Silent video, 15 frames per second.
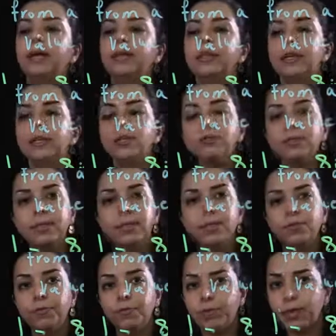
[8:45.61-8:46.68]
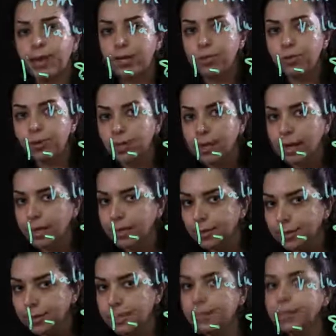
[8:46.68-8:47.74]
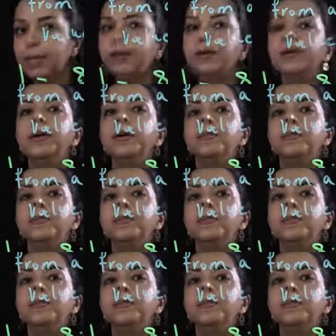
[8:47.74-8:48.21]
The usage of financial calculator